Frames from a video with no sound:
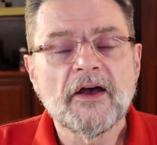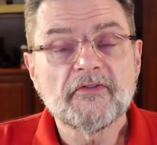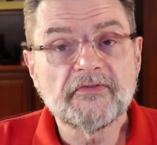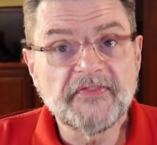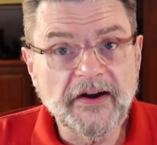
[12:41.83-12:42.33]

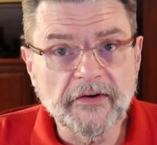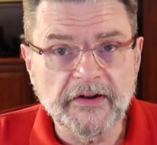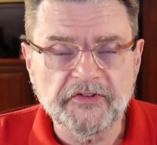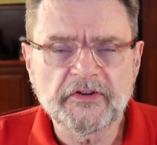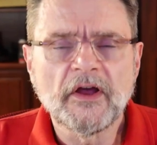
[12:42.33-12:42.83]

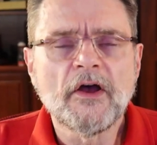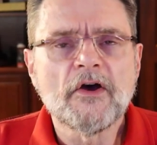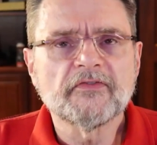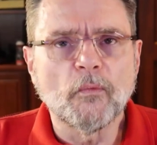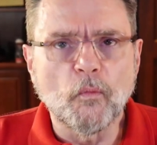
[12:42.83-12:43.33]
varies
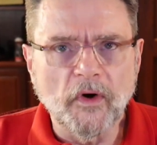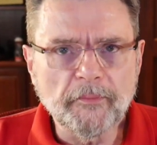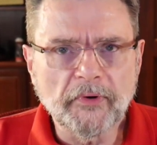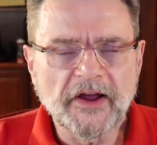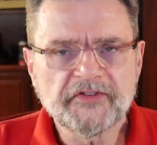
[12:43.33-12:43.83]
from one
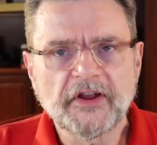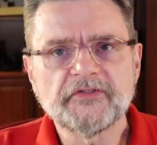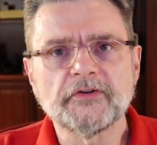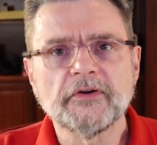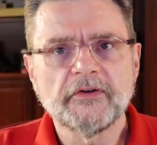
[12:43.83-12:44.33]

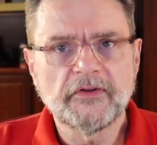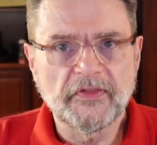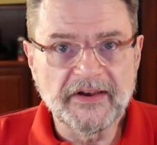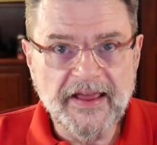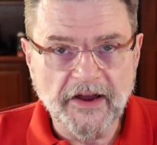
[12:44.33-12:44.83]
processor to
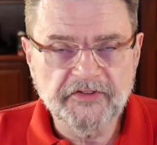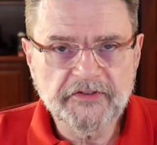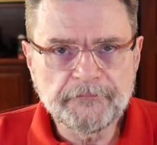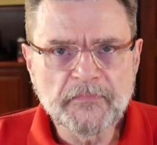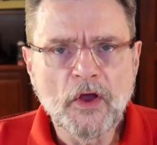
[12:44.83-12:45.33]
the
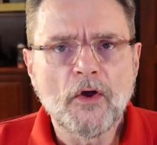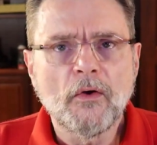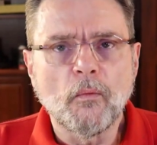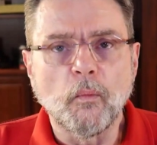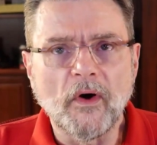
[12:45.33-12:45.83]
next.
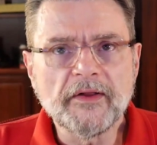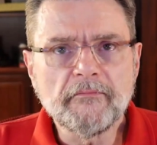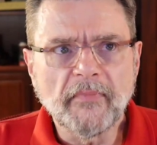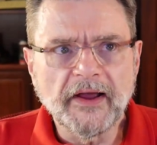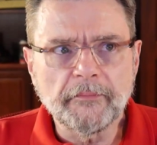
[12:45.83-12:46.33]
One
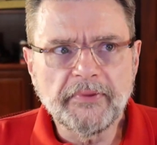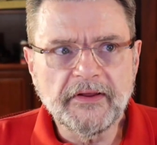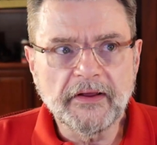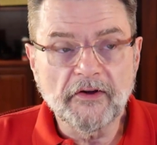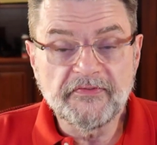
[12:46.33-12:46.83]
might
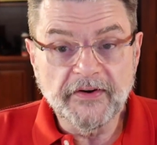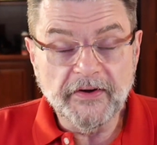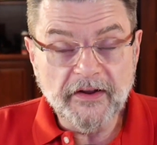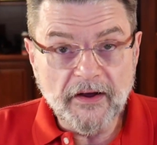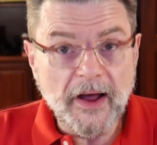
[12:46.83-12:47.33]
be a
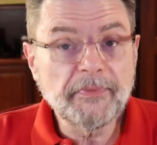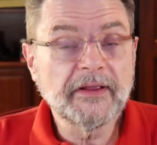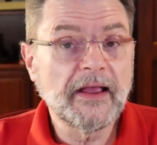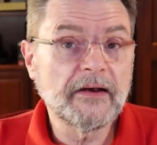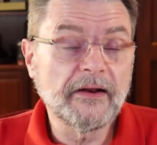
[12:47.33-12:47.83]
very
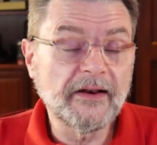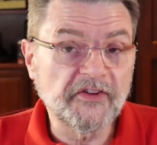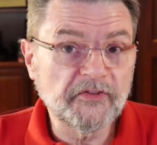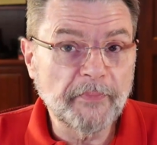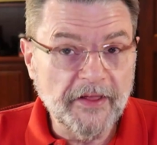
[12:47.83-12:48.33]
complicated and
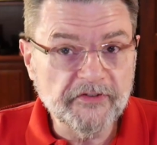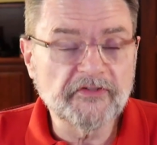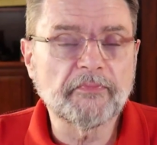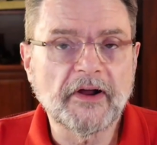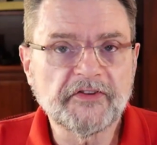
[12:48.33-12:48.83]

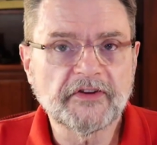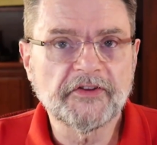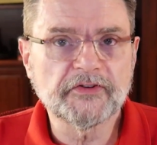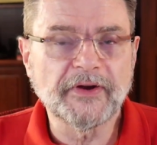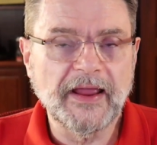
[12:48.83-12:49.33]
expensive
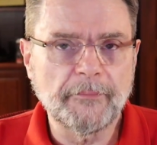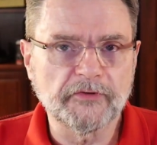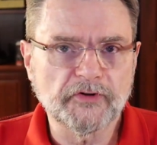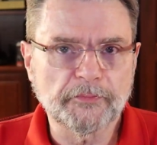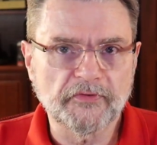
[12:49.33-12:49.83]
processor
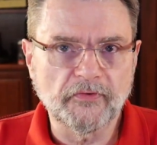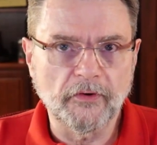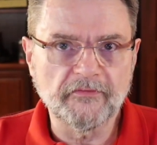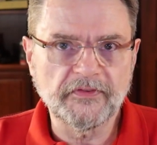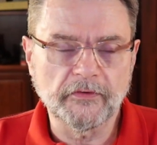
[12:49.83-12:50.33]
able to
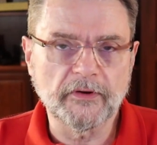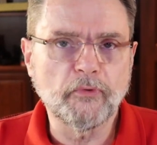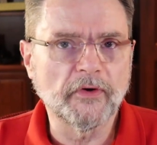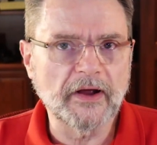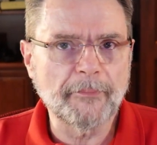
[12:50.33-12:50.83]
perform floating
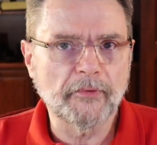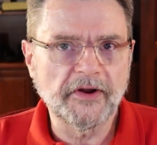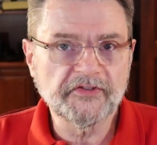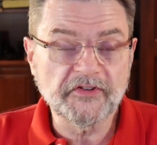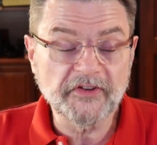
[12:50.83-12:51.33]
point
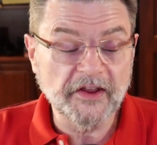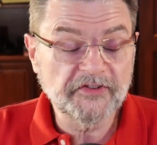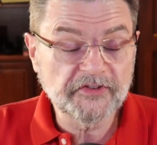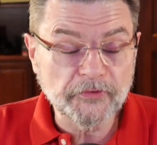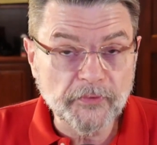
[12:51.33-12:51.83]
operations
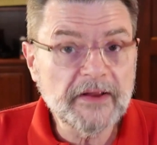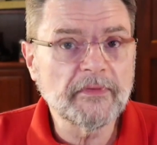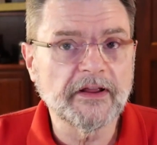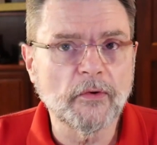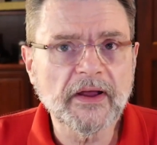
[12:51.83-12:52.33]

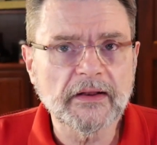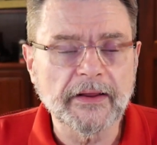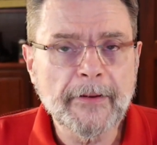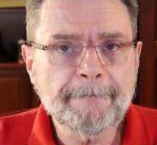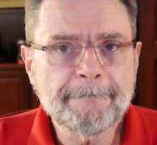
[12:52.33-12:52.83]
extremely quickly,